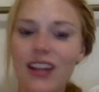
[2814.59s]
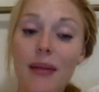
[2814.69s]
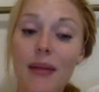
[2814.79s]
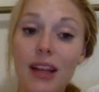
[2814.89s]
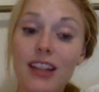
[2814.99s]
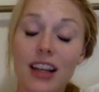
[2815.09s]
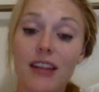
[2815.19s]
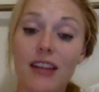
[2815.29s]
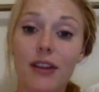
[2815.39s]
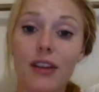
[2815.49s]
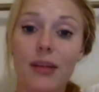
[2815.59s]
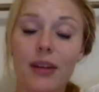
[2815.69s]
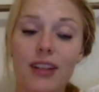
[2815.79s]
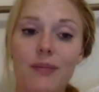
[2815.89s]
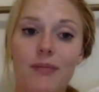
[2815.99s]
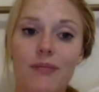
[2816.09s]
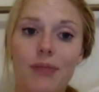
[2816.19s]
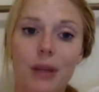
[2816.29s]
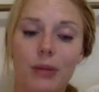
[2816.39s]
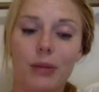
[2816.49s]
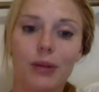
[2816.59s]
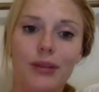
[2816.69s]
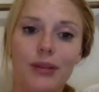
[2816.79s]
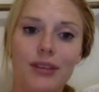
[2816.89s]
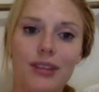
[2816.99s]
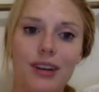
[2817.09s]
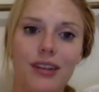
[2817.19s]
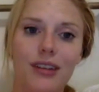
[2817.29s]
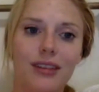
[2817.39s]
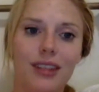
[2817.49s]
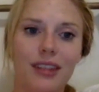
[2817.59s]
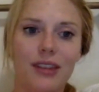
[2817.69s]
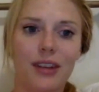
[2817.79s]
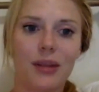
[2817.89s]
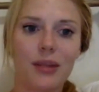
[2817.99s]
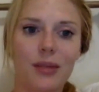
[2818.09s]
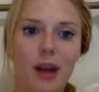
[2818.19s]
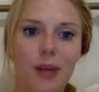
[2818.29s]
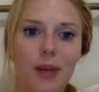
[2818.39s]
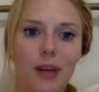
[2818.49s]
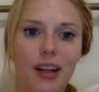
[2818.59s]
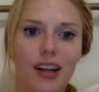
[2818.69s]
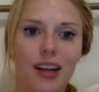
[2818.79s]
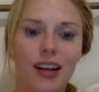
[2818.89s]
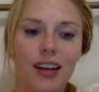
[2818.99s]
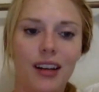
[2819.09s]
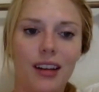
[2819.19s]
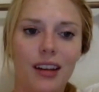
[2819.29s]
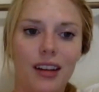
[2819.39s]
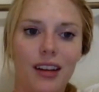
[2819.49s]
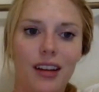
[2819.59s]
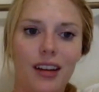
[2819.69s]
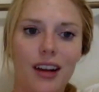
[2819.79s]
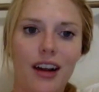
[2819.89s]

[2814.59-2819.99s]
mean, because they didn't view them as people, so they viewed them as property, and um,